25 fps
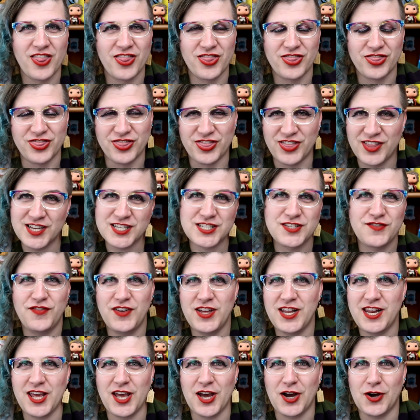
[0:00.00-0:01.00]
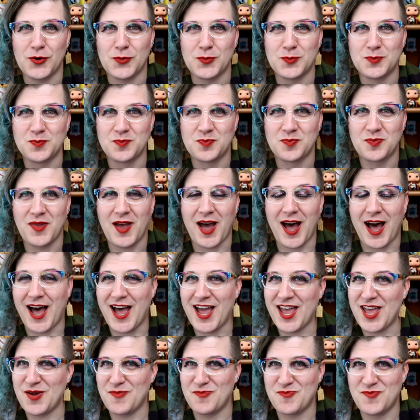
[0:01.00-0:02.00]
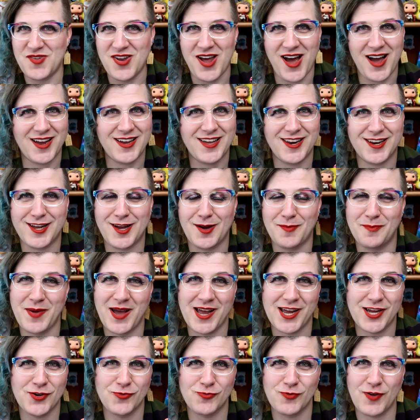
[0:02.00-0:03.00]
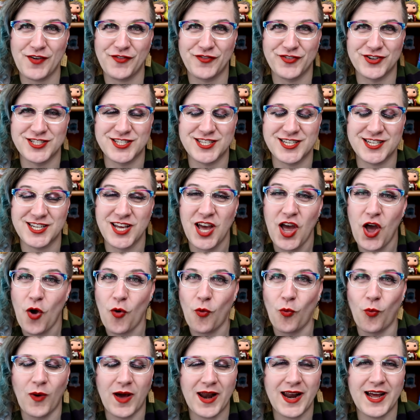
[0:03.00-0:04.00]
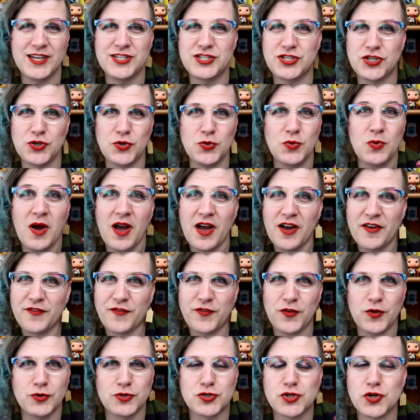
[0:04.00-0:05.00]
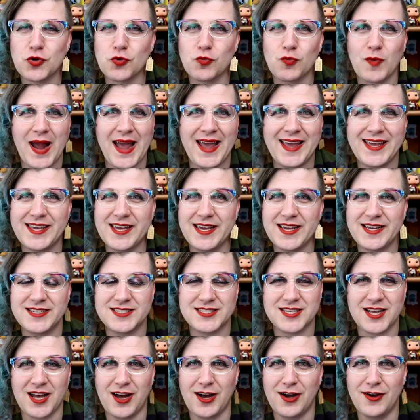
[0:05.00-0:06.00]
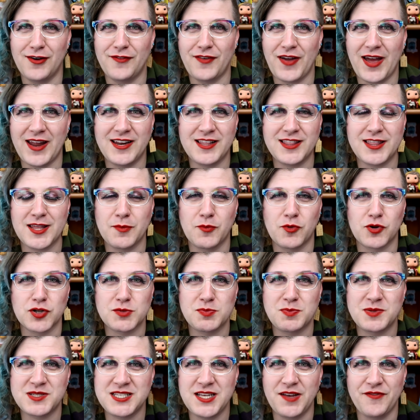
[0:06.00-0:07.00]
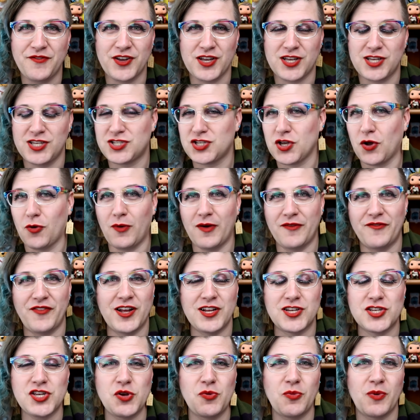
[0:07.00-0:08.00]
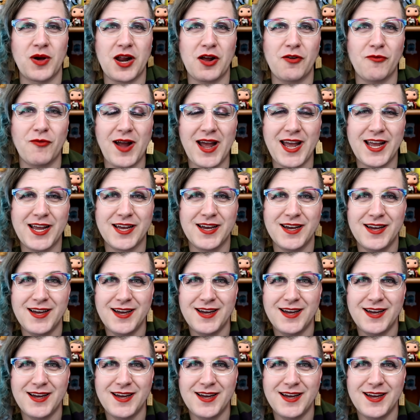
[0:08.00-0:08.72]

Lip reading: this video. I am not going to come back and reference it when I do future rankings of anything more specific. So eventually when I rank